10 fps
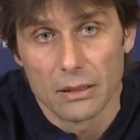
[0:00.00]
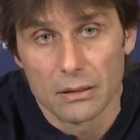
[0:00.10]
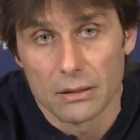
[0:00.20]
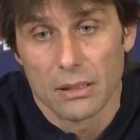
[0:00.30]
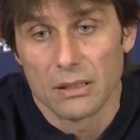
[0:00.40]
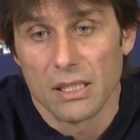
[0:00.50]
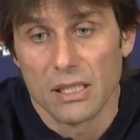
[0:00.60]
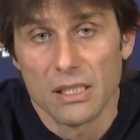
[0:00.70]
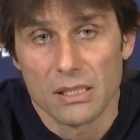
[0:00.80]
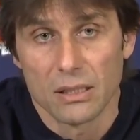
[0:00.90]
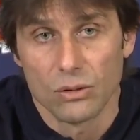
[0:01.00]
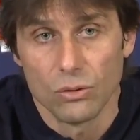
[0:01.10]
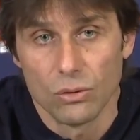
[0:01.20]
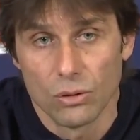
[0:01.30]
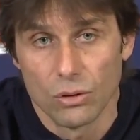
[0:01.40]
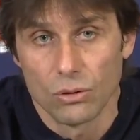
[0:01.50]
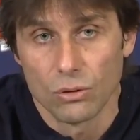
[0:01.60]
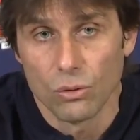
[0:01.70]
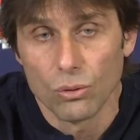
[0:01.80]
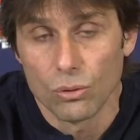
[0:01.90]
there is the risk to
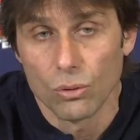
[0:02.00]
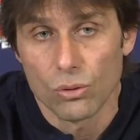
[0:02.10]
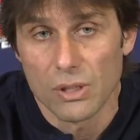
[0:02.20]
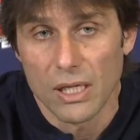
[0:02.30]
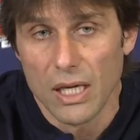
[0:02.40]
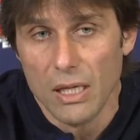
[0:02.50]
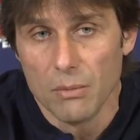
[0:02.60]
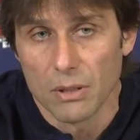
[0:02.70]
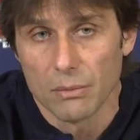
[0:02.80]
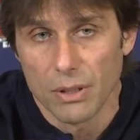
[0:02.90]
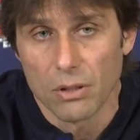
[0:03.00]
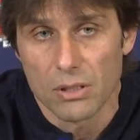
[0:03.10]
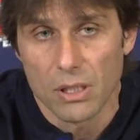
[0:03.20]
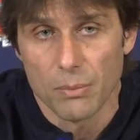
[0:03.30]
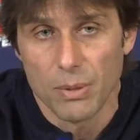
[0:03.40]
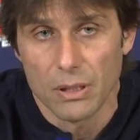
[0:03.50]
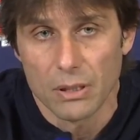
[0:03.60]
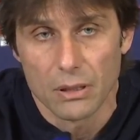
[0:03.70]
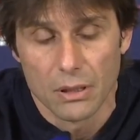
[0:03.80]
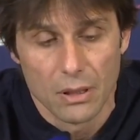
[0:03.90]
lose the game, because I repeat,
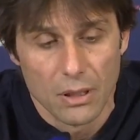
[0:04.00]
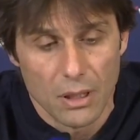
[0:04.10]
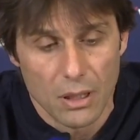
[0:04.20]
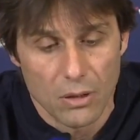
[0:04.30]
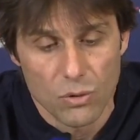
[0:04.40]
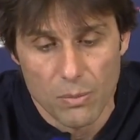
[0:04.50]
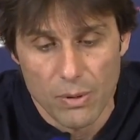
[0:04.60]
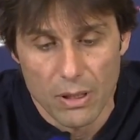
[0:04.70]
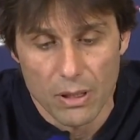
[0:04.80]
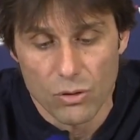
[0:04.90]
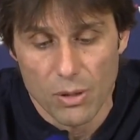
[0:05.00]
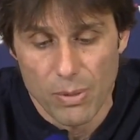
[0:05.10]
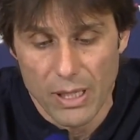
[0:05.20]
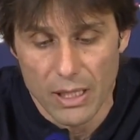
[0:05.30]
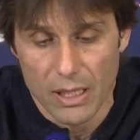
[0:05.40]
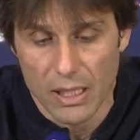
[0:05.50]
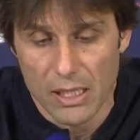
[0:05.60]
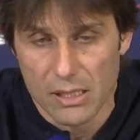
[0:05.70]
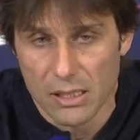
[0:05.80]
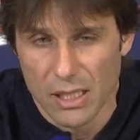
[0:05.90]
you are playing
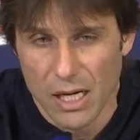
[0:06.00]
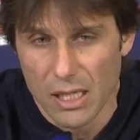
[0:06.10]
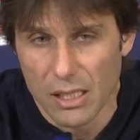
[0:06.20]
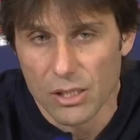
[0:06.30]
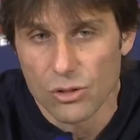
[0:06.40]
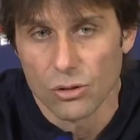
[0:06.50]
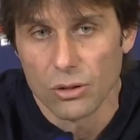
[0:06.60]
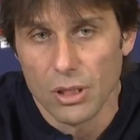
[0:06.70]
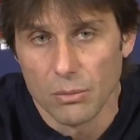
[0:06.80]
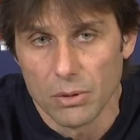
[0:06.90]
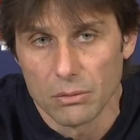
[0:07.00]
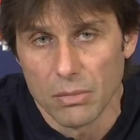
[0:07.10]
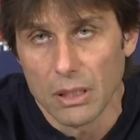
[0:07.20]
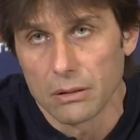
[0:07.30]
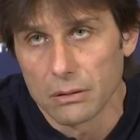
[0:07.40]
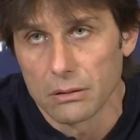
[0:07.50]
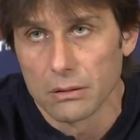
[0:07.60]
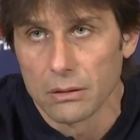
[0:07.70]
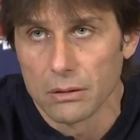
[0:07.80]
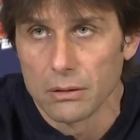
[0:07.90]
against a really strong team. But
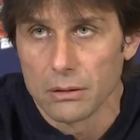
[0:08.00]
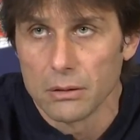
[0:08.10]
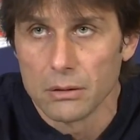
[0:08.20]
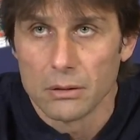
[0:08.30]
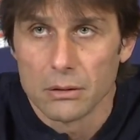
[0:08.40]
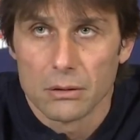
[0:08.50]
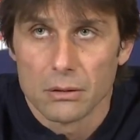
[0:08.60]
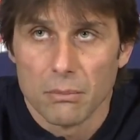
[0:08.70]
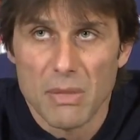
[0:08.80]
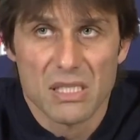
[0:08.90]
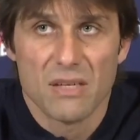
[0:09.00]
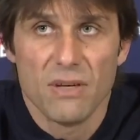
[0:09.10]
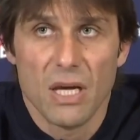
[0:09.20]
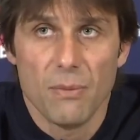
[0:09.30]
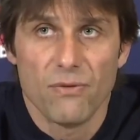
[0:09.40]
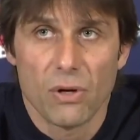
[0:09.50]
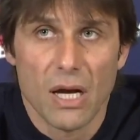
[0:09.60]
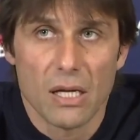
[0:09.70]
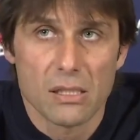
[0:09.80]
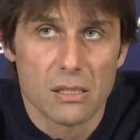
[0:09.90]
massive game for
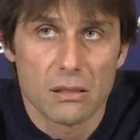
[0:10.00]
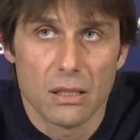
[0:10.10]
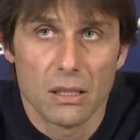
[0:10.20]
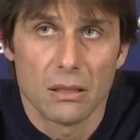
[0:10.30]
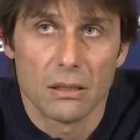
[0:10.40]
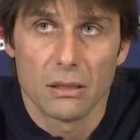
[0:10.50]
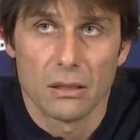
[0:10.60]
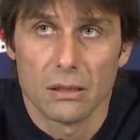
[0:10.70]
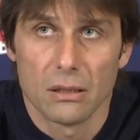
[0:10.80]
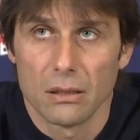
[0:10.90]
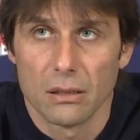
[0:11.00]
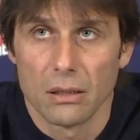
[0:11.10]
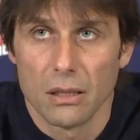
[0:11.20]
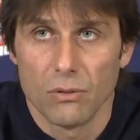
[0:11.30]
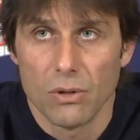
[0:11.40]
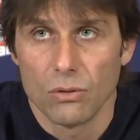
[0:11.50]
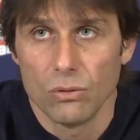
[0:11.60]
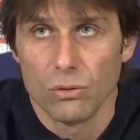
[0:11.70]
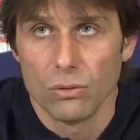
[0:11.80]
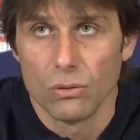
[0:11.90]
us, and we have to
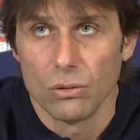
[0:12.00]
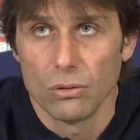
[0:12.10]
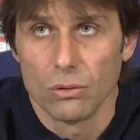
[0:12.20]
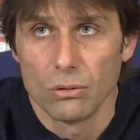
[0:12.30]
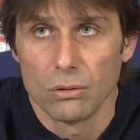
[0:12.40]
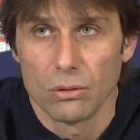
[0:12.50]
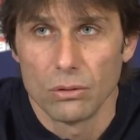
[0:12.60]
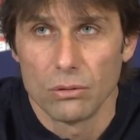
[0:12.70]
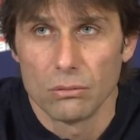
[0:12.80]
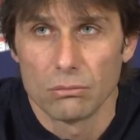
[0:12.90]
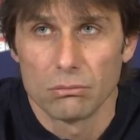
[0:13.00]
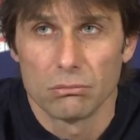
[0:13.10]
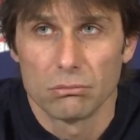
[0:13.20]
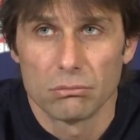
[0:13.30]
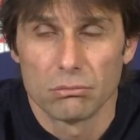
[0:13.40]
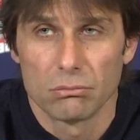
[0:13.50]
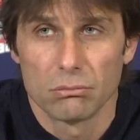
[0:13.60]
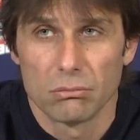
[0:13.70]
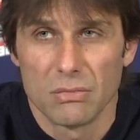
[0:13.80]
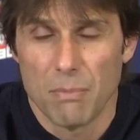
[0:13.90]
do
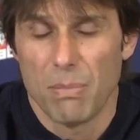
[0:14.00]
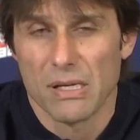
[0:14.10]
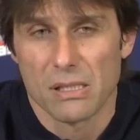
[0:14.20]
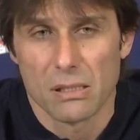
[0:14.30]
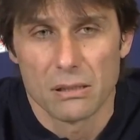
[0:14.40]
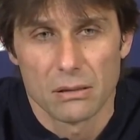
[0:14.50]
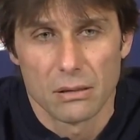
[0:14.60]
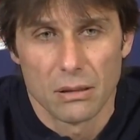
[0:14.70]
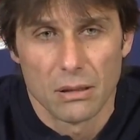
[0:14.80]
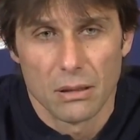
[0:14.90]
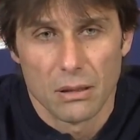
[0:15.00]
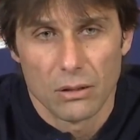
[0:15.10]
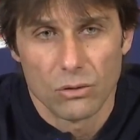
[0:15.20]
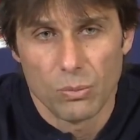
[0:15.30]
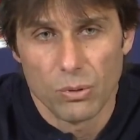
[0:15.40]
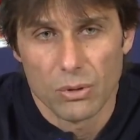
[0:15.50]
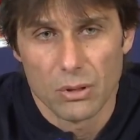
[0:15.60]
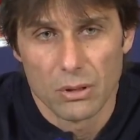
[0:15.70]
the best to put